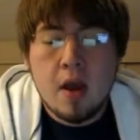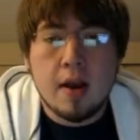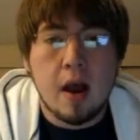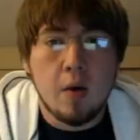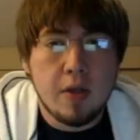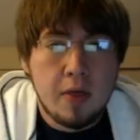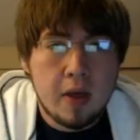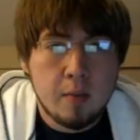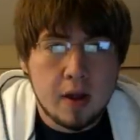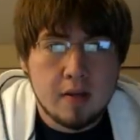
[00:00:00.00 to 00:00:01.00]
Now, the
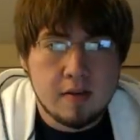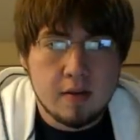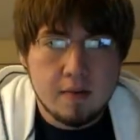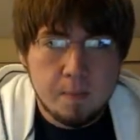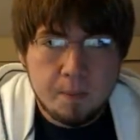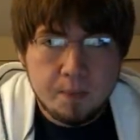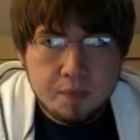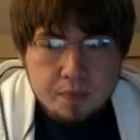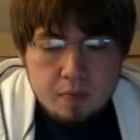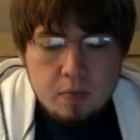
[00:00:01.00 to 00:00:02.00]
thing about this is,
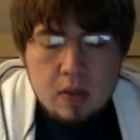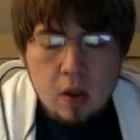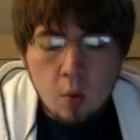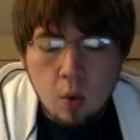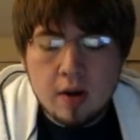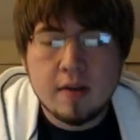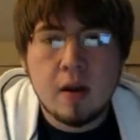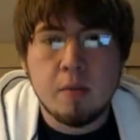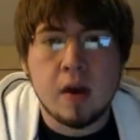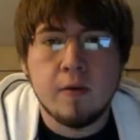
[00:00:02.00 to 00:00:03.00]
what does
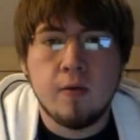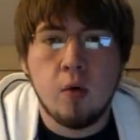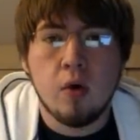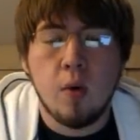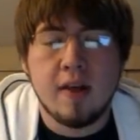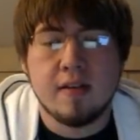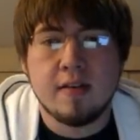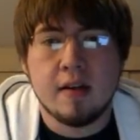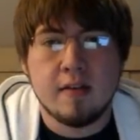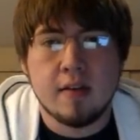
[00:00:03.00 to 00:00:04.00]
that make for
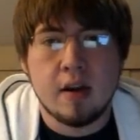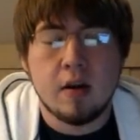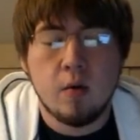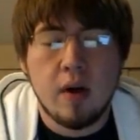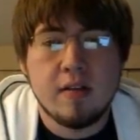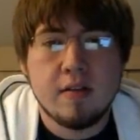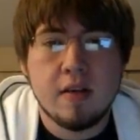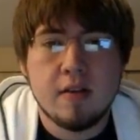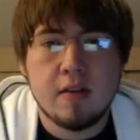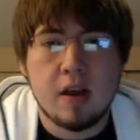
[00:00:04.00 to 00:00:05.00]
YCS Kansas City? YCS
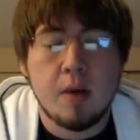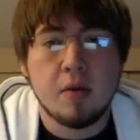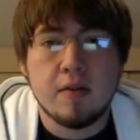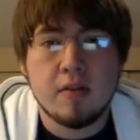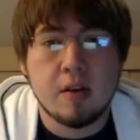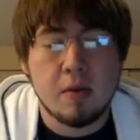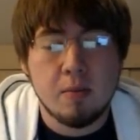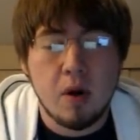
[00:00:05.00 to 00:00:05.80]
Kansas City, I believe, is going to be